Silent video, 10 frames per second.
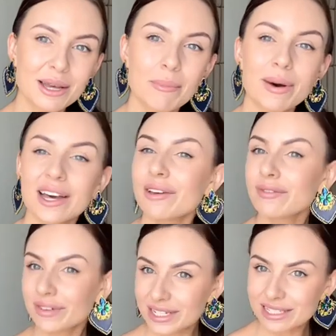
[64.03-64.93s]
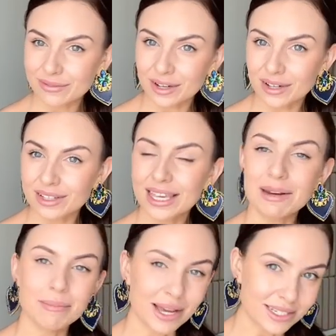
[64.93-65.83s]
by first of all
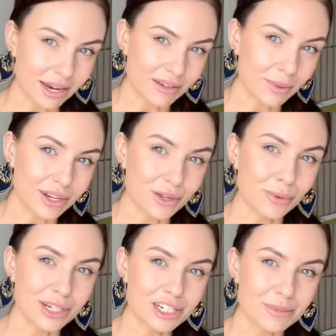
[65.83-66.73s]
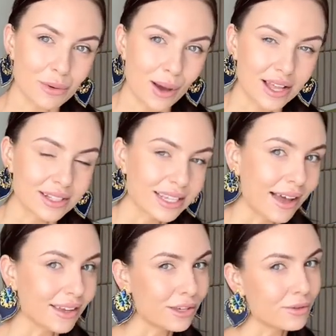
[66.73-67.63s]
getting back to everybody who wished me well.
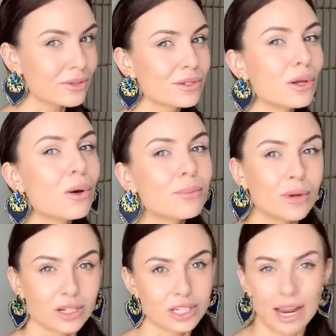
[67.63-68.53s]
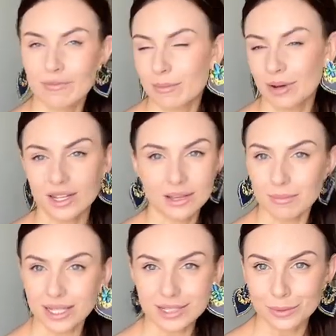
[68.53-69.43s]
Thank you so much, everybody, it
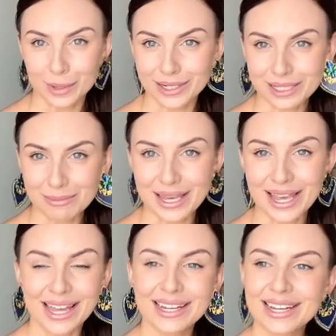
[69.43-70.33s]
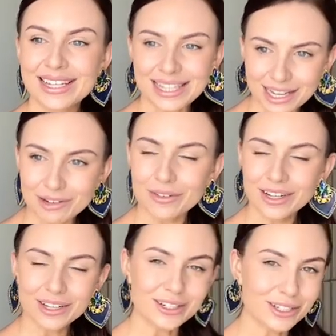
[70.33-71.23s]
means the world to me. Second of all,
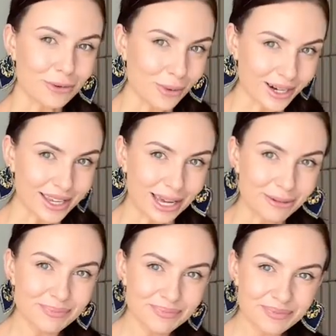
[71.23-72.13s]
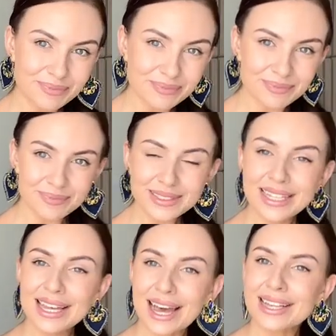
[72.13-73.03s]
I'm gonna do a workout,
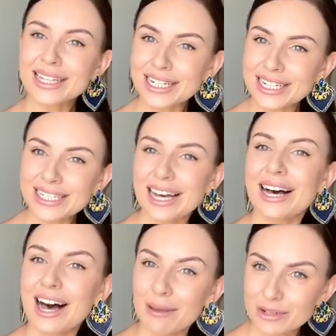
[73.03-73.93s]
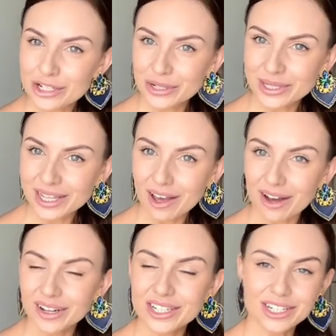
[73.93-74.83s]
and third, I'm a student in
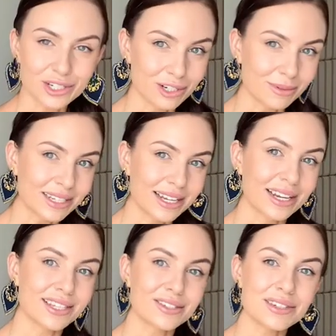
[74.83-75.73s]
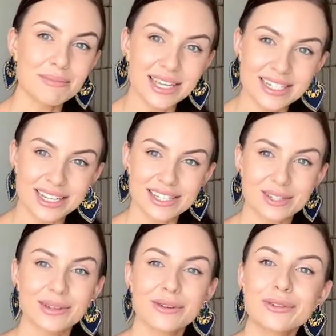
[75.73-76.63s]
college in Dublin and I study media, so
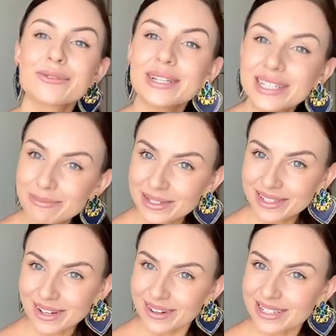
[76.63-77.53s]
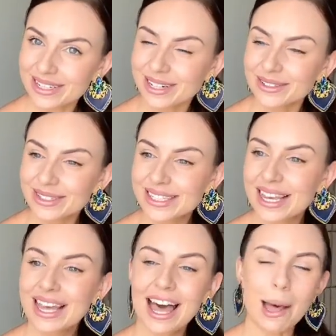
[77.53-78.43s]
I'm gonna read a bit of college notes
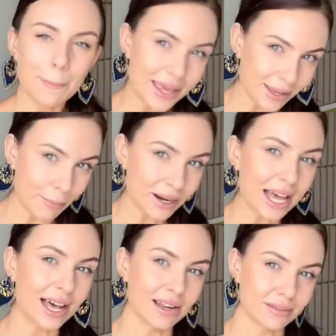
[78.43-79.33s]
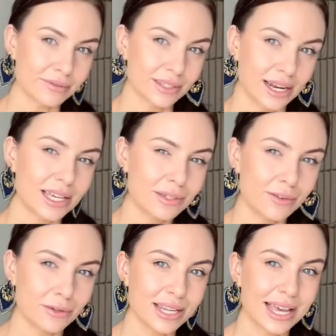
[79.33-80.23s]
and make a plan for the next
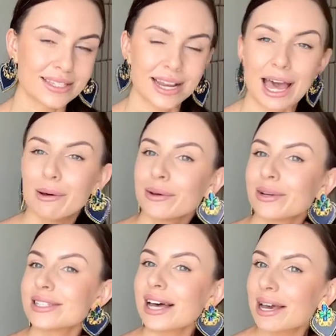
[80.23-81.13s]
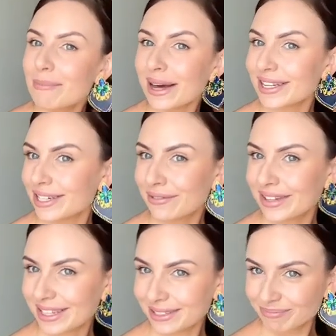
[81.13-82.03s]
few days on how I'm gonna time manage
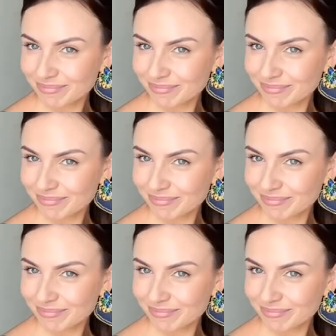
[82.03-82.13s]
everything.